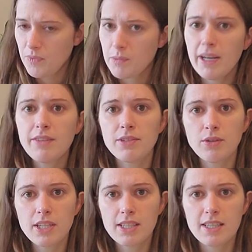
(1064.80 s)
You might have
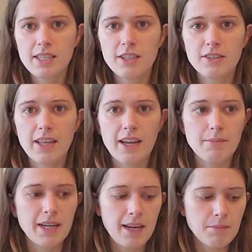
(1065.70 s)
noticed this year that
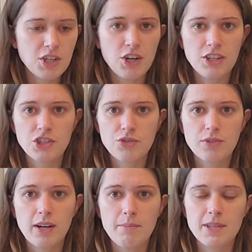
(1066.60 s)
my name changed
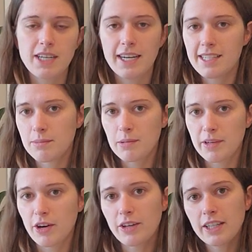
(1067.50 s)
from the Tiny Suburban
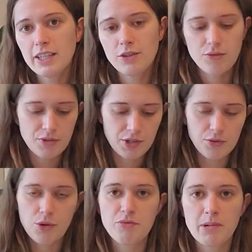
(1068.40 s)
Garden over to
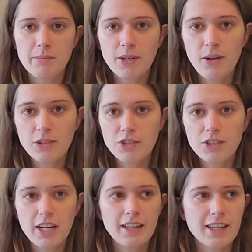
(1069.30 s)
Grove
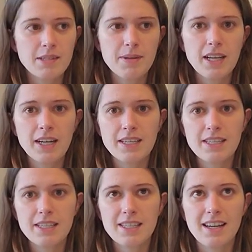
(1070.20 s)
Permaculture, and that's
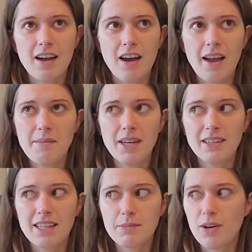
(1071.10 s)
because, I mean,
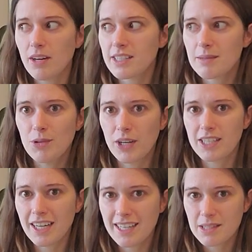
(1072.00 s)
let's be honest, I'm not a
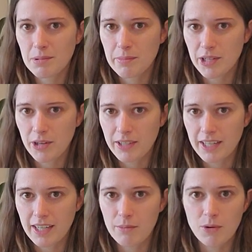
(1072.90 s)
tiny suburban garden
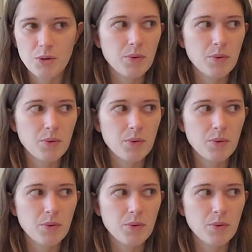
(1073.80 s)
anymore.